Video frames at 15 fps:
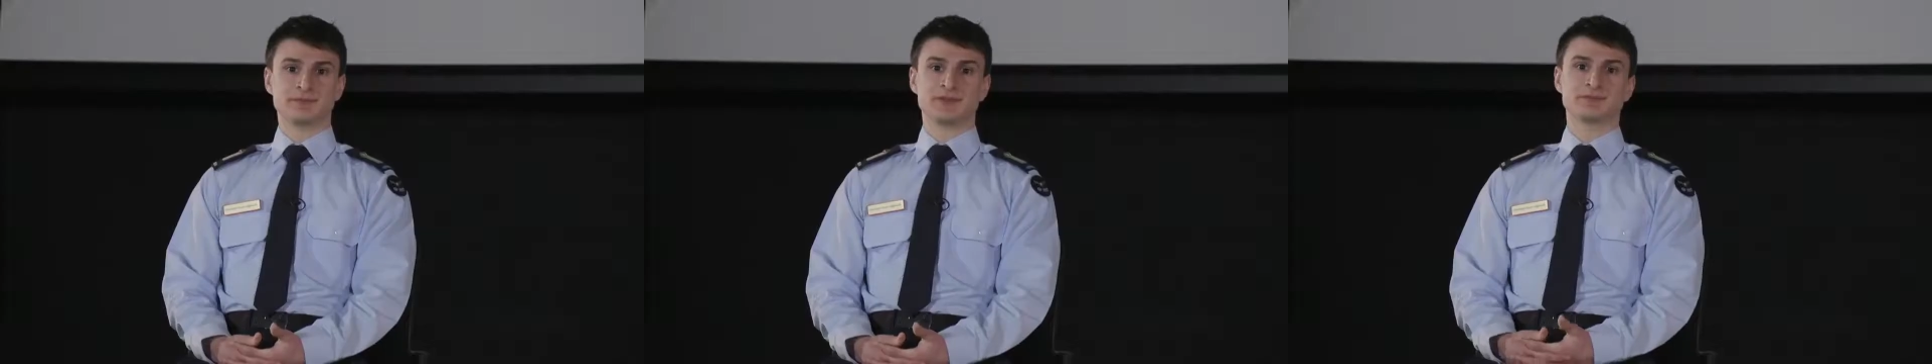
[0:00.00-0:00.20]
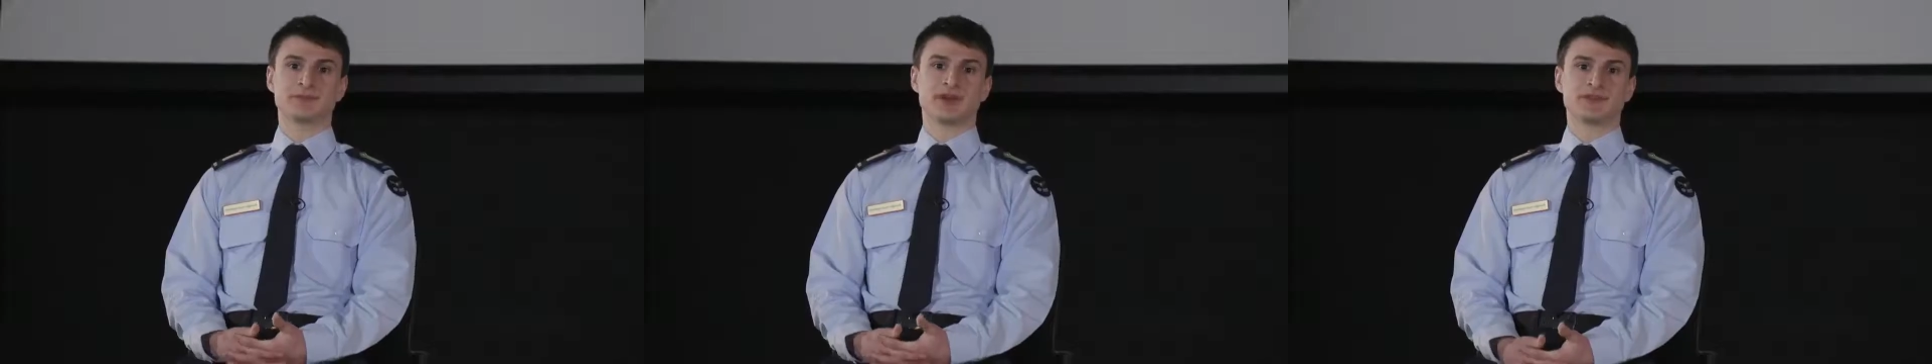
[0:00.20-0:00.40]

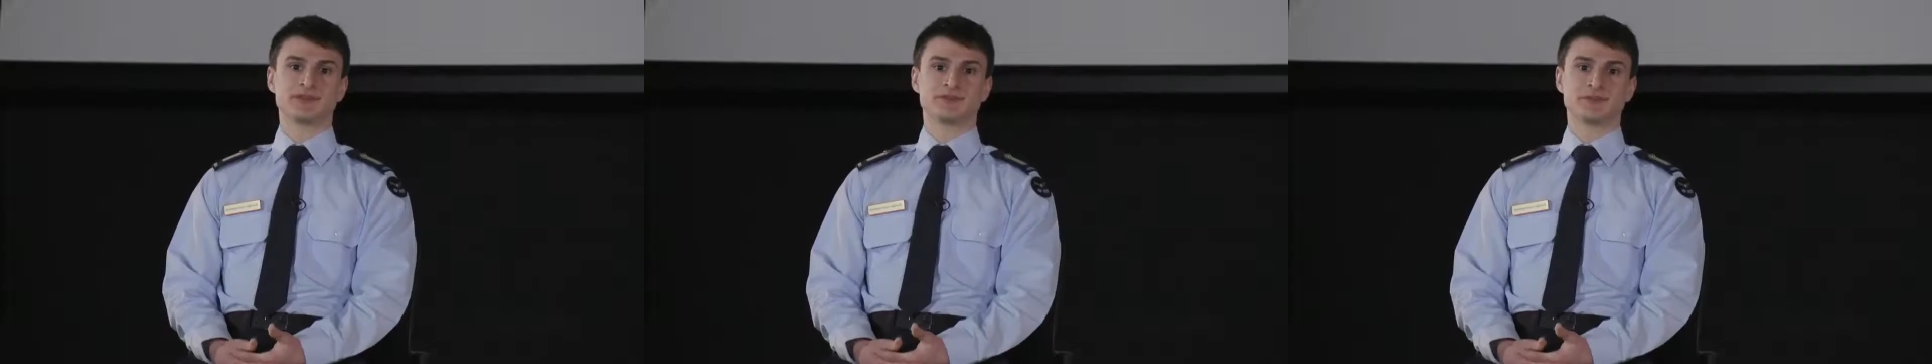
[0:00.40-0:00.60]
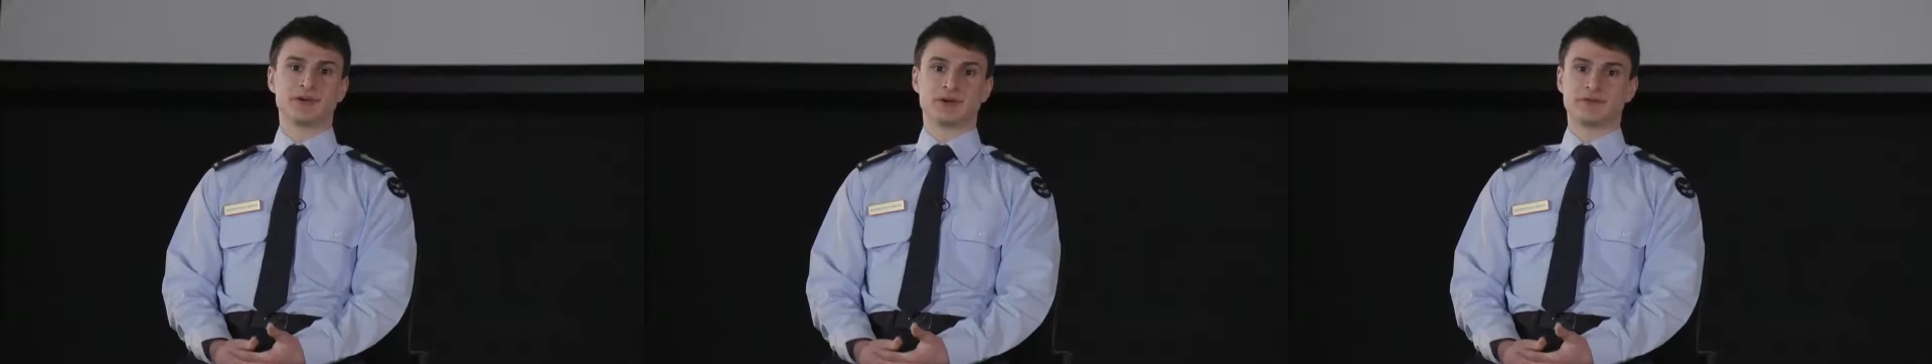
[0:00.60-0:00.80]
This place
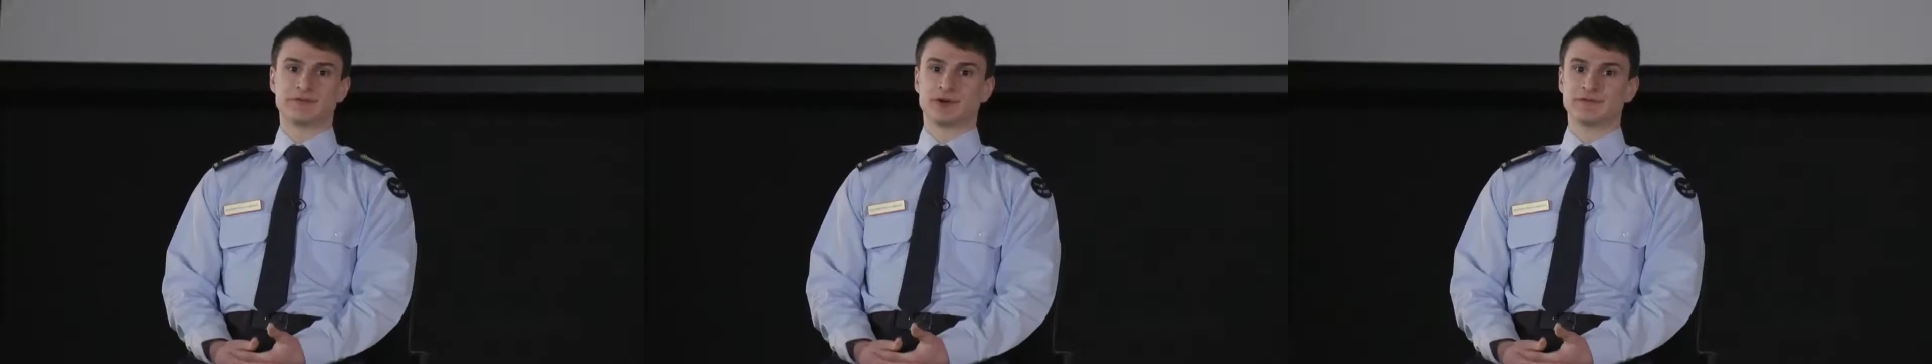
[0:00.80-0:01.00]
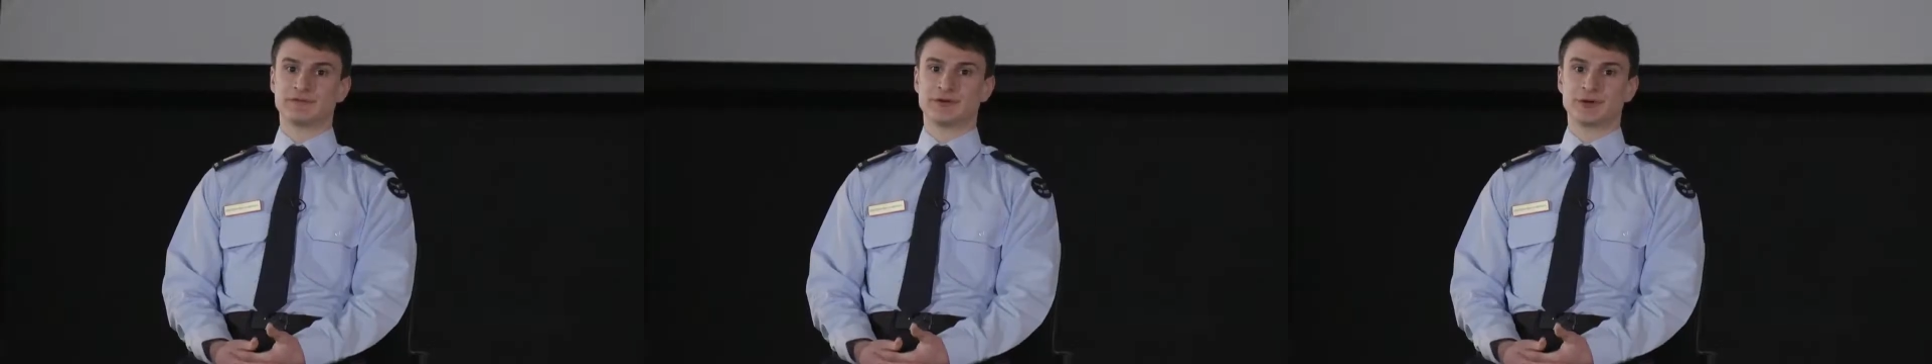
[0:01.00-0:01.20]
is very,
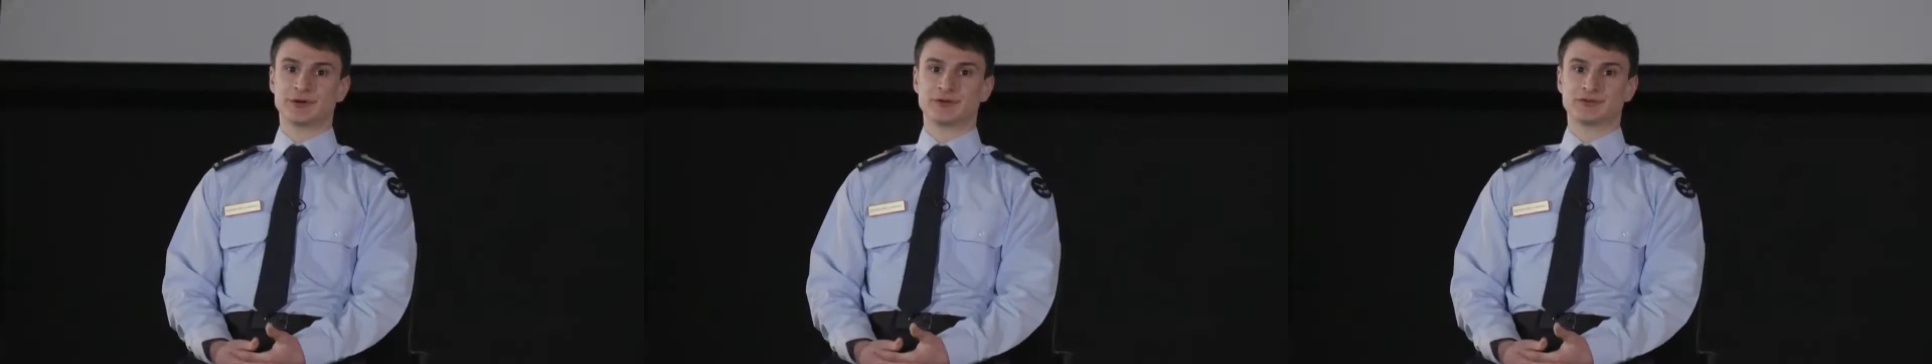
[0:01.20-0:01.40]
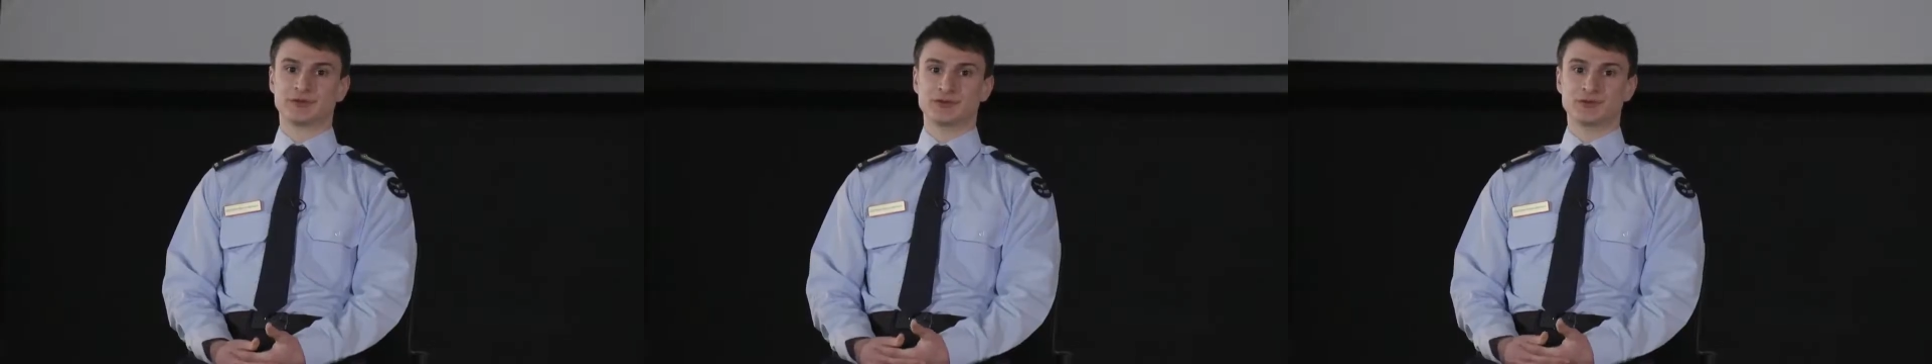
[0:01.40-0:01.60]
very
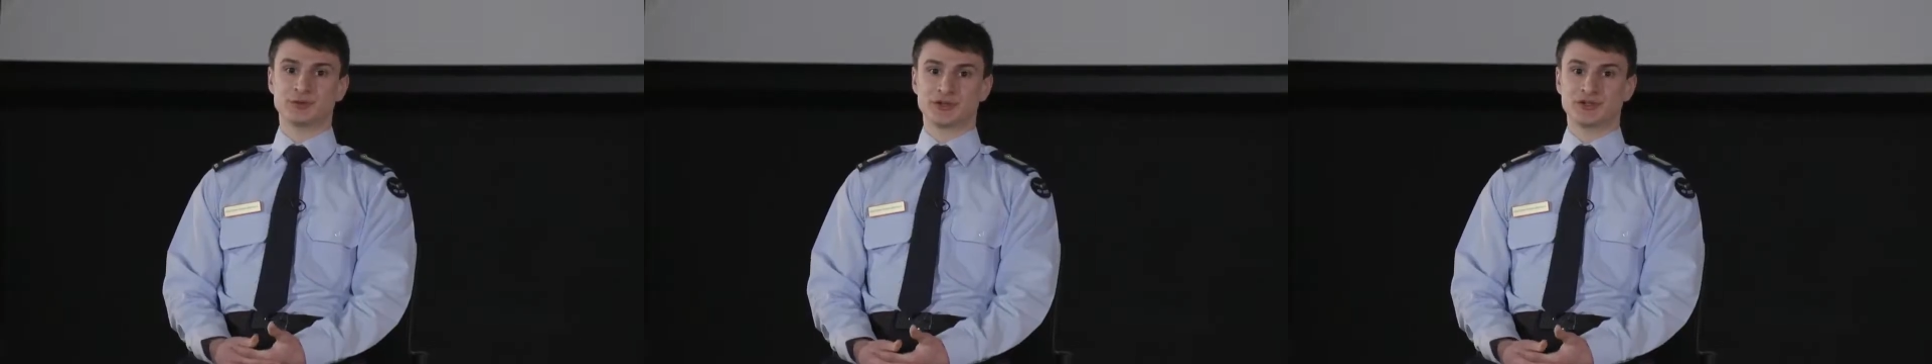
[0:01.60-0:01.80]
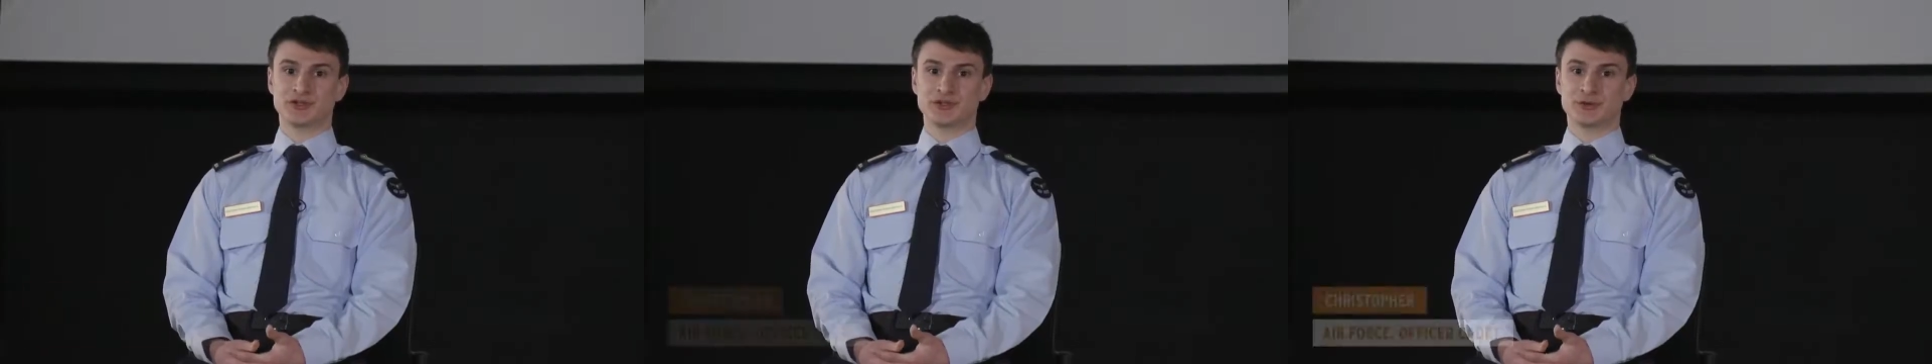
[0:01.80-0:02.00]
focused on
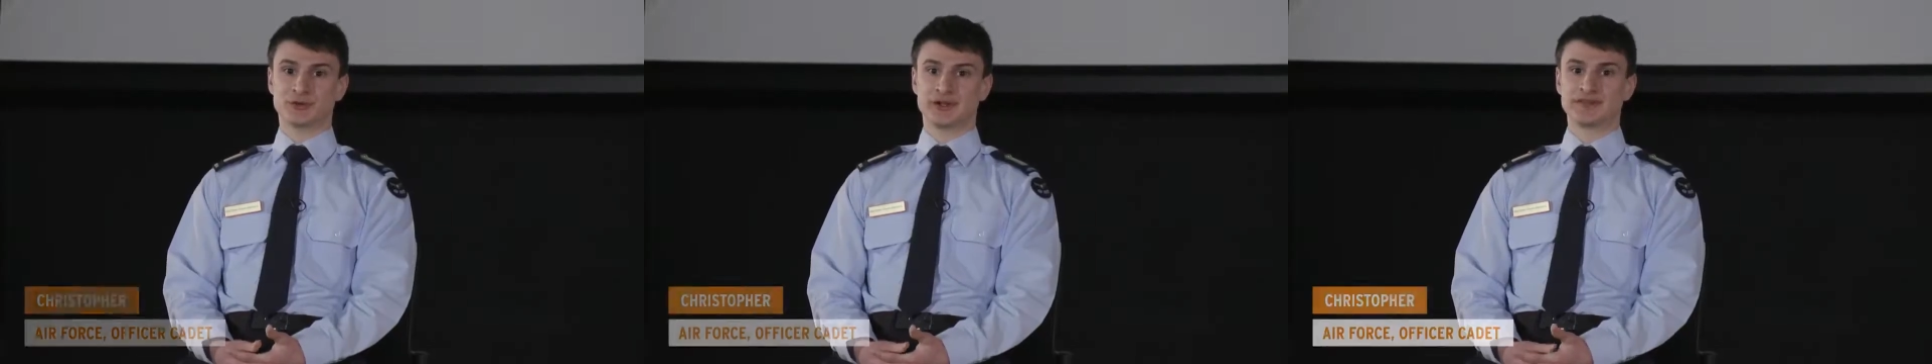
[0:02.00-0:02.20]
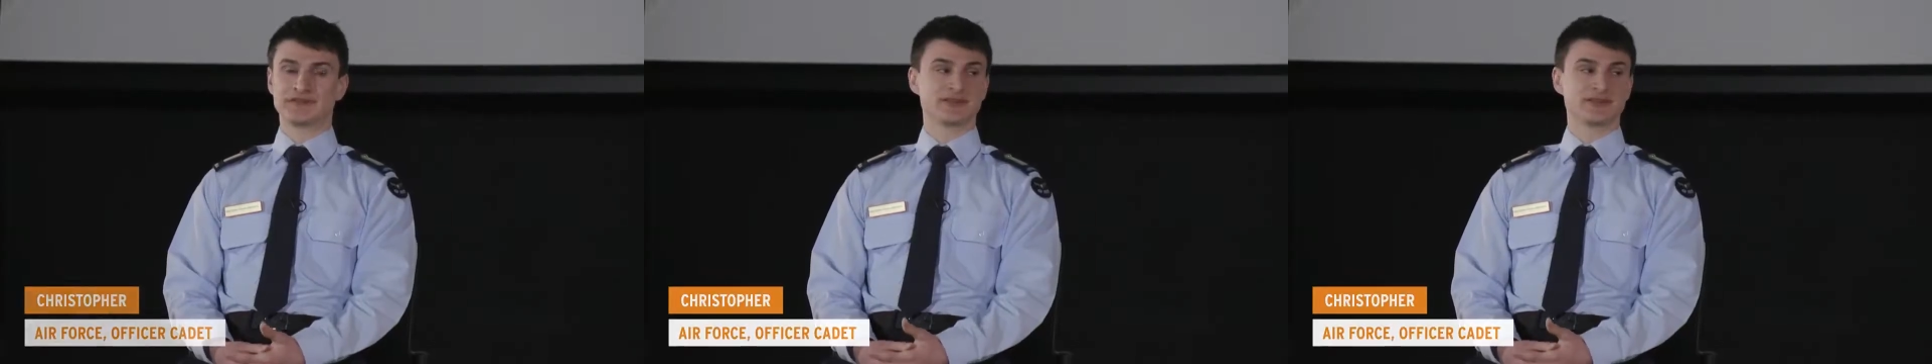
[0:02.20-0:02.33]
doing your degree.